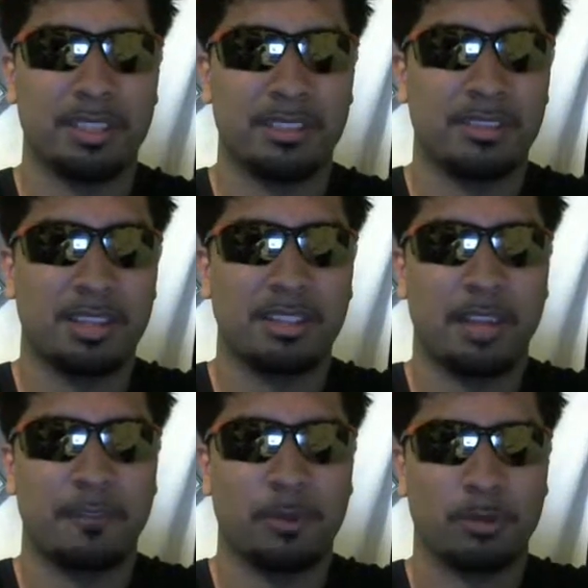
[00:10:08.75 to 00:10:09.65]
this is the thing
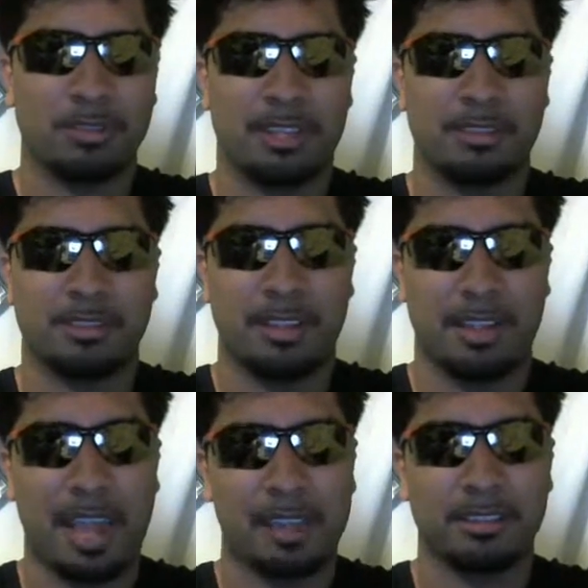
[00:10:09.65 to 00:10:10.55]
that photon
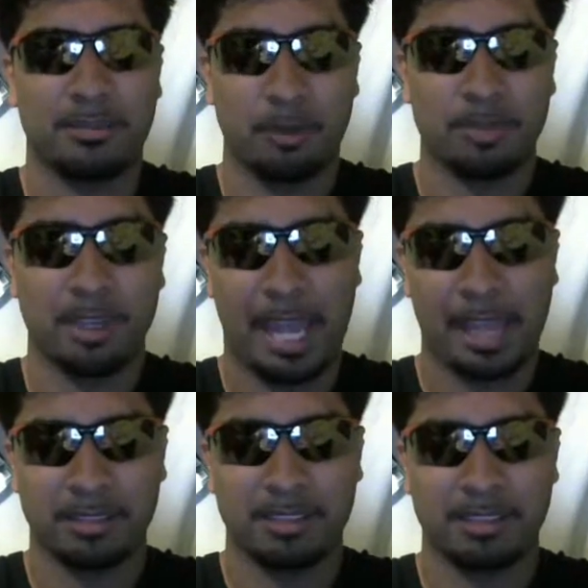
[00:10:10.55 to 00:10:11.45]

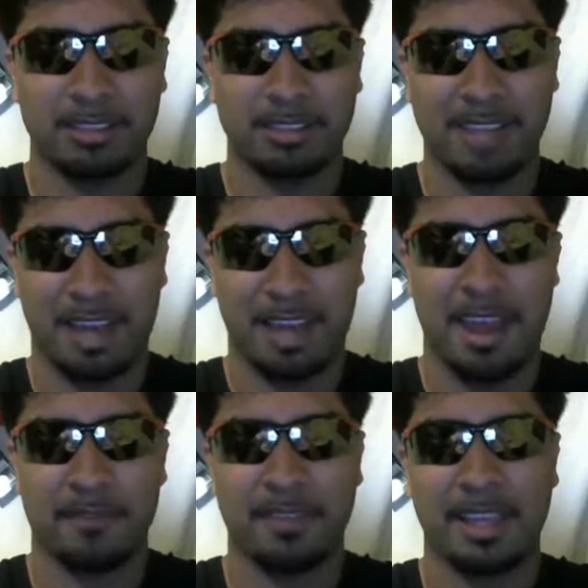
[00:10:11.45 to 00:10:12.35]
galaxies does not
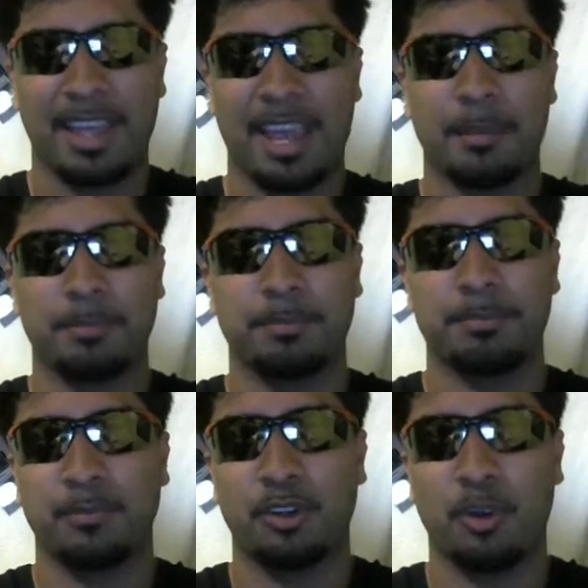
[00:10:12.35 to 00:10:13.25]
have. They can't,
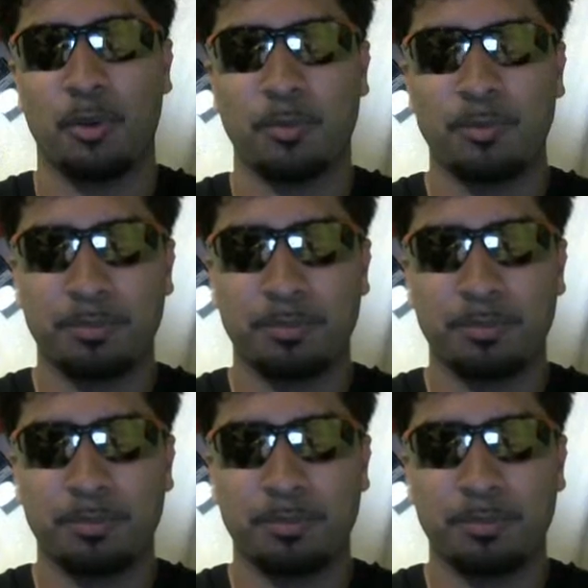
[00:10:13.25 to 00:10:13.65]
you know,